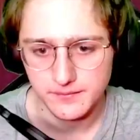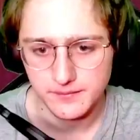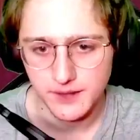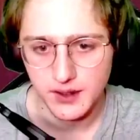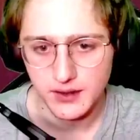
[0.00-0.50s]

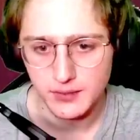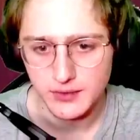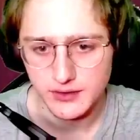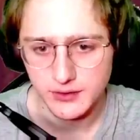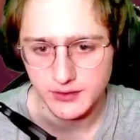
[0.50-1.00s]
Alright, give me
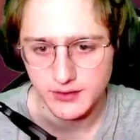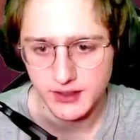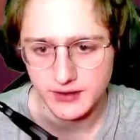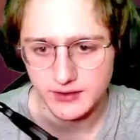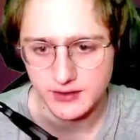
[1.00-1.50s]
two
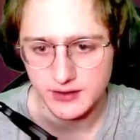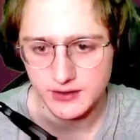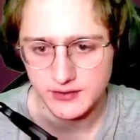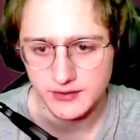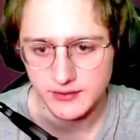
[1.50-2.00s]
seconds here.
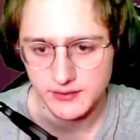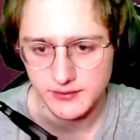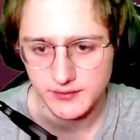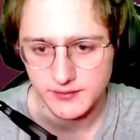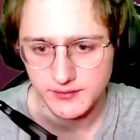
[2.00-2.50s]

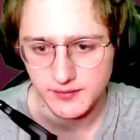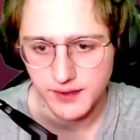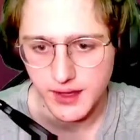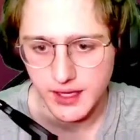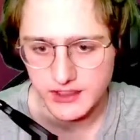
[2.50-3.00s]

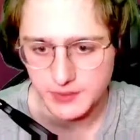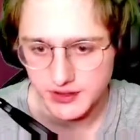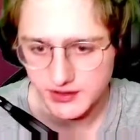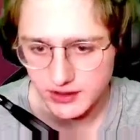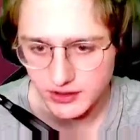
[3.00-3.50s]
It's been
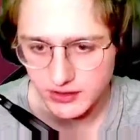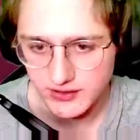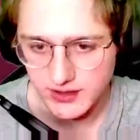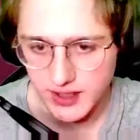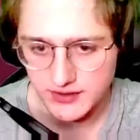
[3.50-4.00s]
such a long
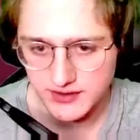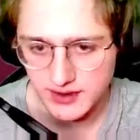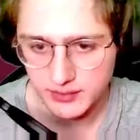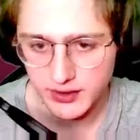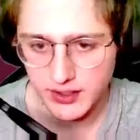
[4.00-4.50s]
time since I
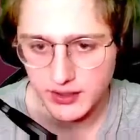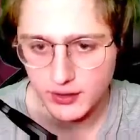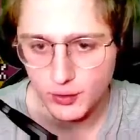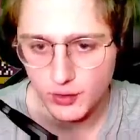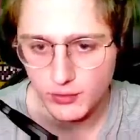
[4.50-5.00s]
played a
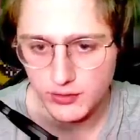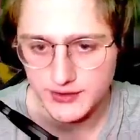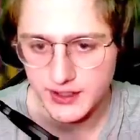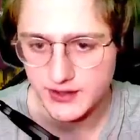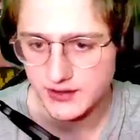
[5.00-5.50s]
normal
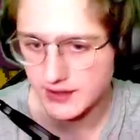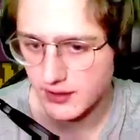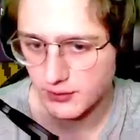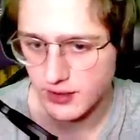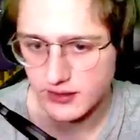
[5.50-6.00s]
Dead Estate
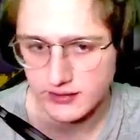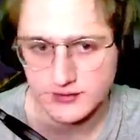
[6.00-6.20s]
run.